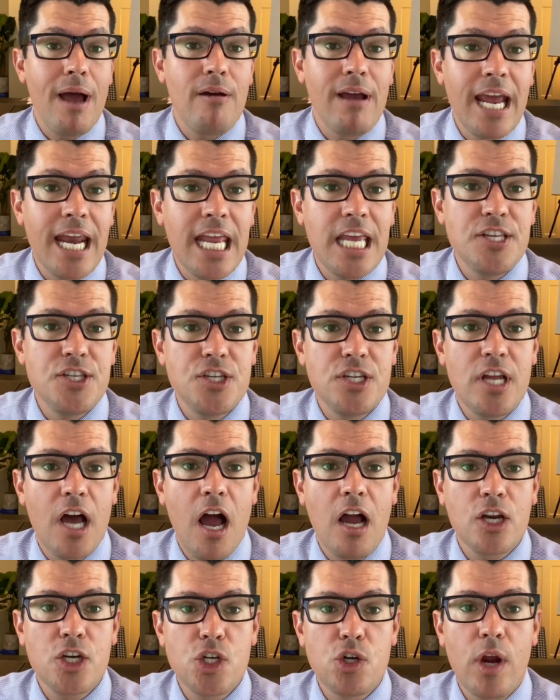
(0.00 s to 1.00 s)
any
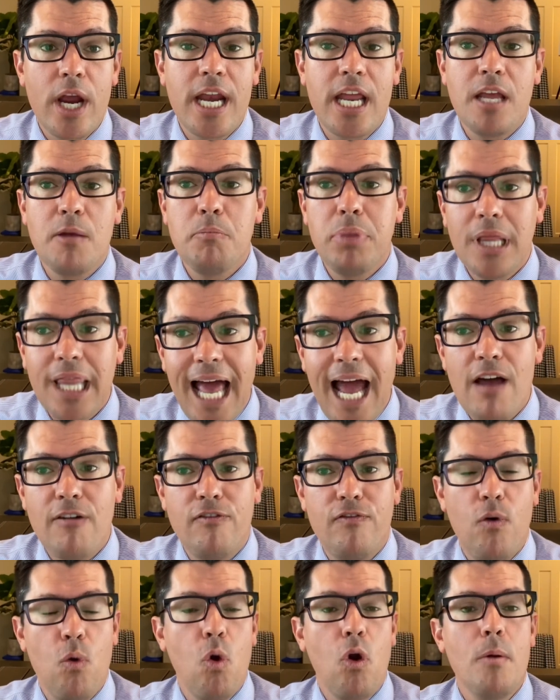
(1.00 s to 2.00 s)
stock trading
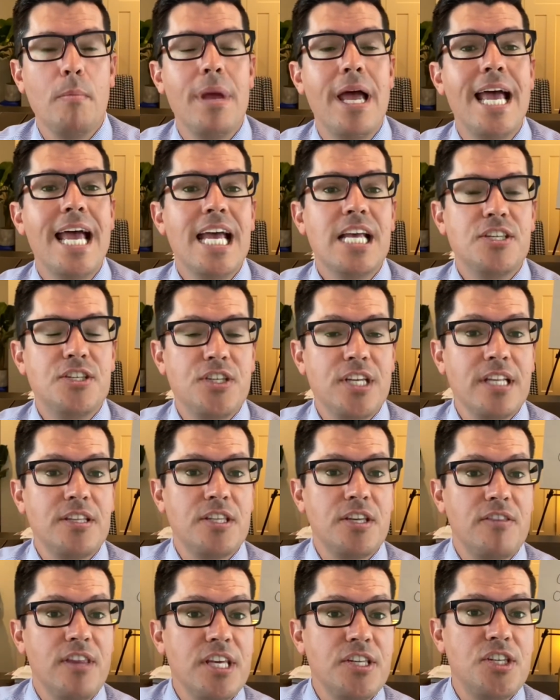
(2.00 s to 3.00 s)
platform since
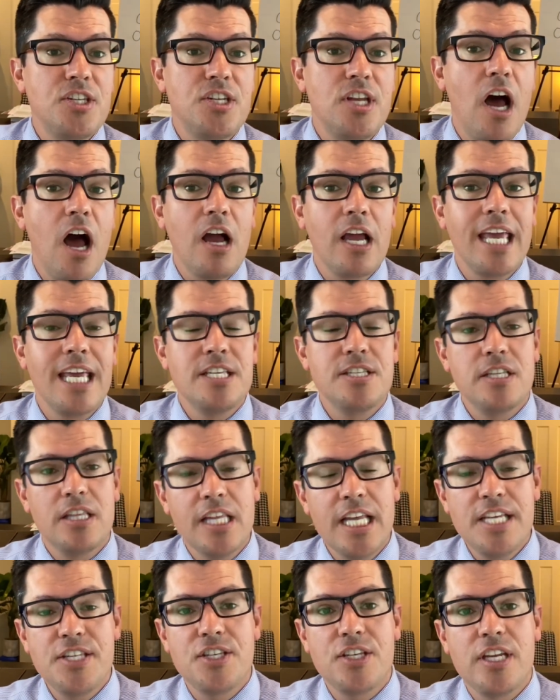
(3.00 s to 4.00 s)
this stock is
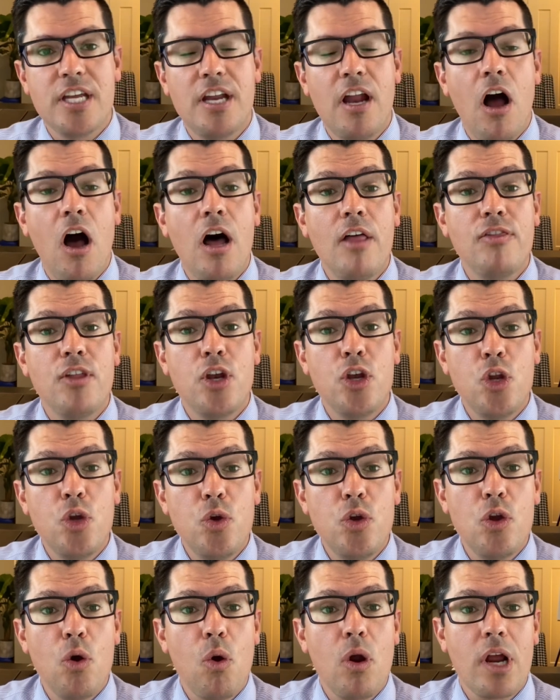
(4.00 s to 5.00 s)
listed on the New
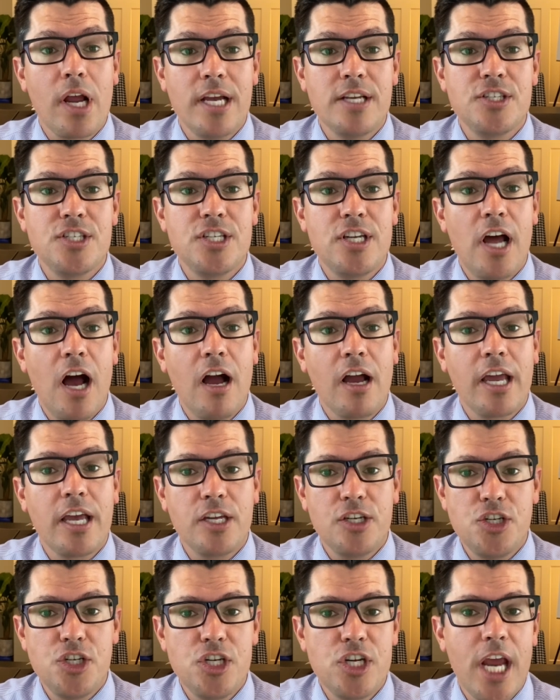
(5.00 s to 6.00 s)
York Stock
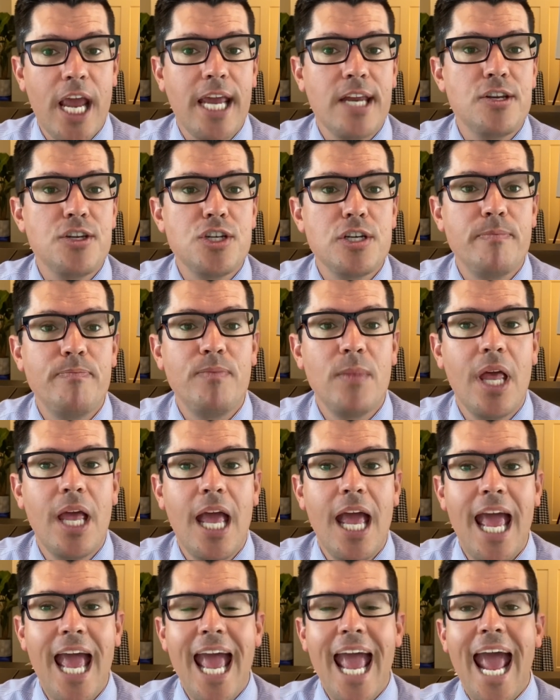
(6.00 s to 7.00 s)
Exchange.
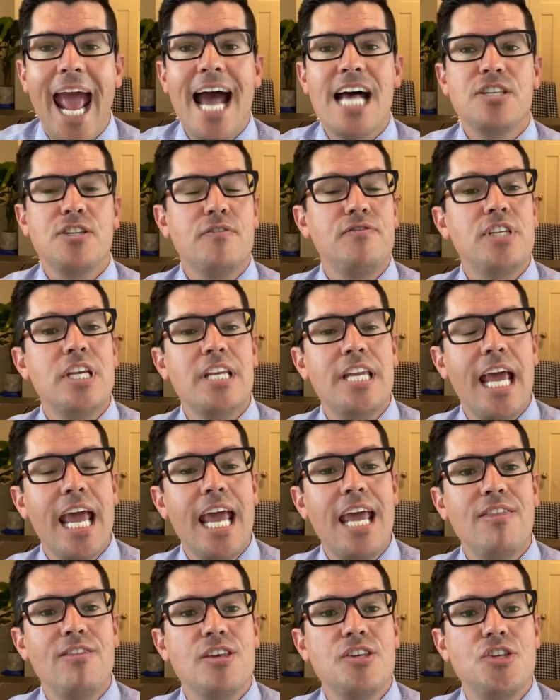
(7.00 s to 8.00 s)
As of
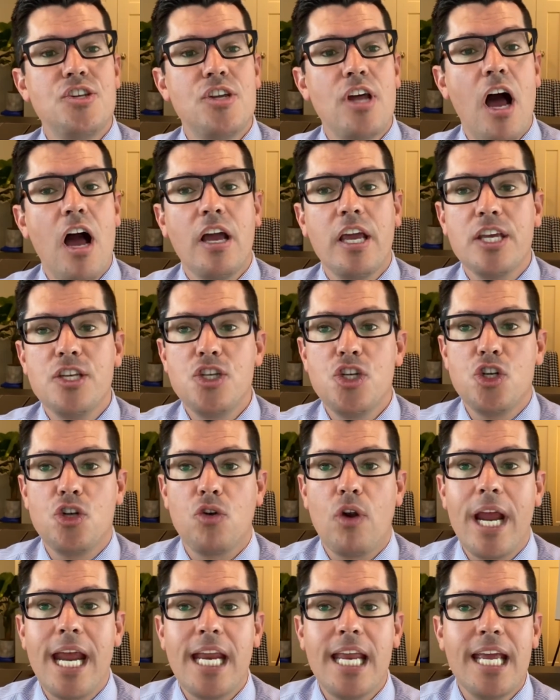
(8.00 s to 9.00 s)
today, the stock is
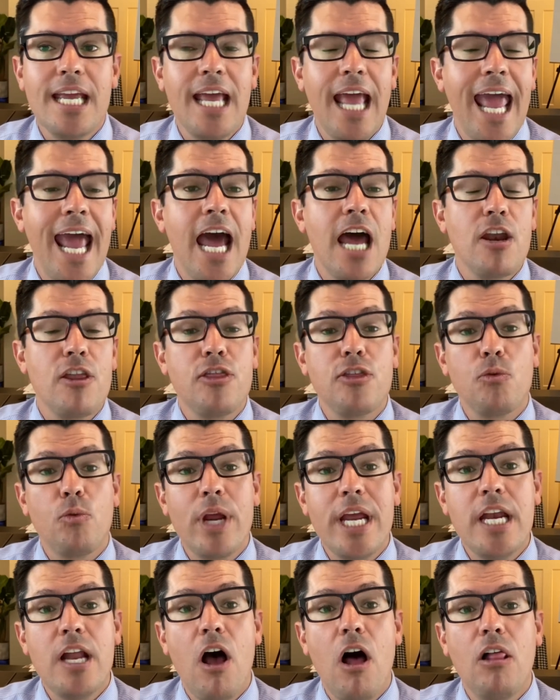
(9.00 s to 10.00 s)
trading at
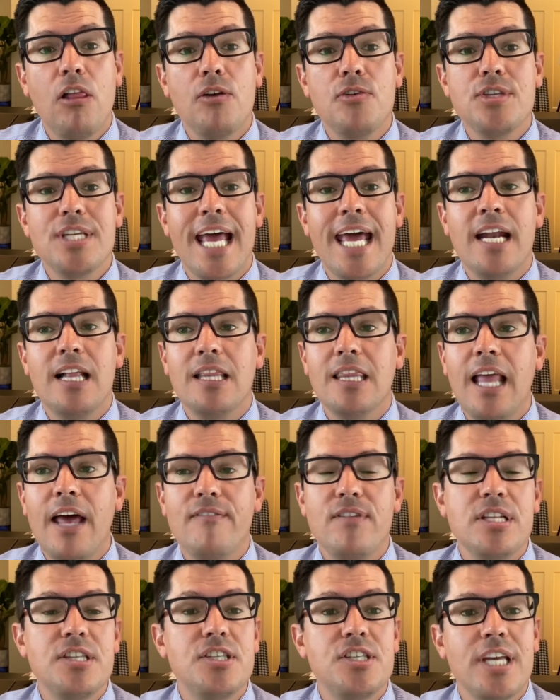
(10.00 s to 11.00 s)

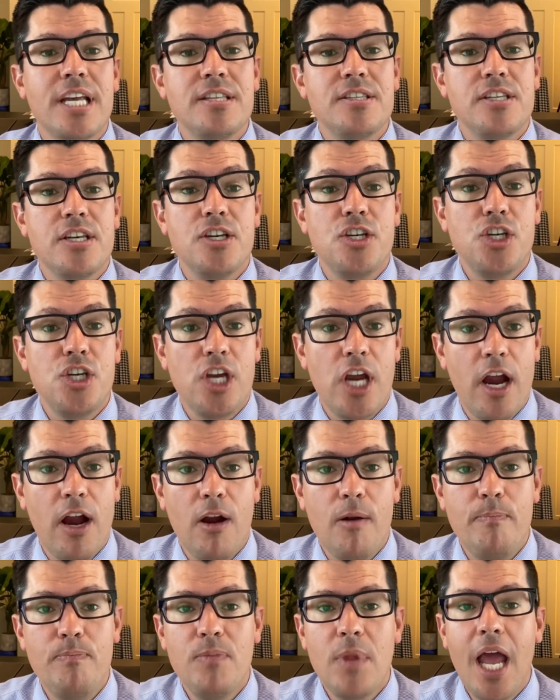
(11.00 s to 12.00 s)
$3.11 a
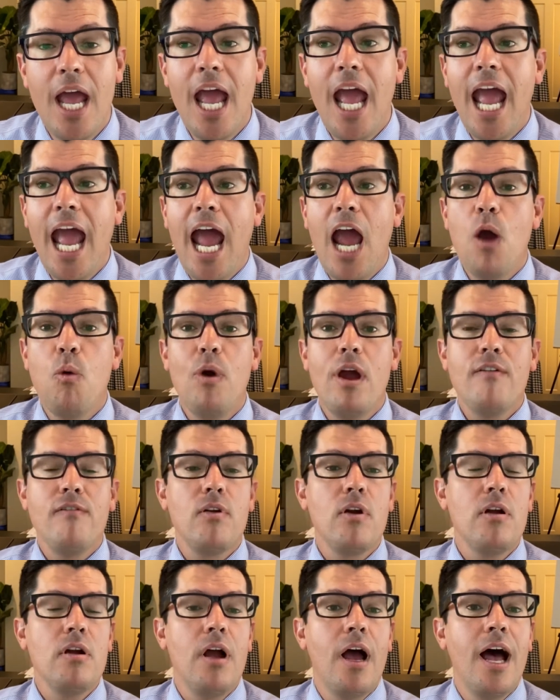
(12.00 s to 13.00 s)
share.
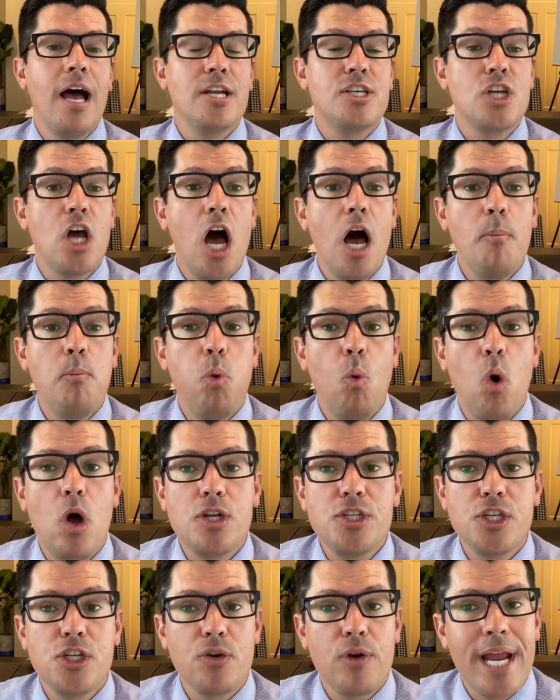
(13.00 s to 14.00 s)
However, uh, top Wall
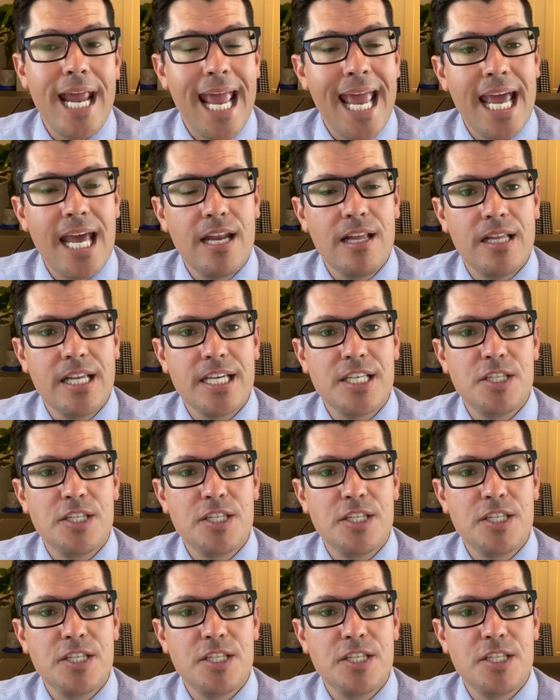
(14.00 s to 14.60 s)
Street analysts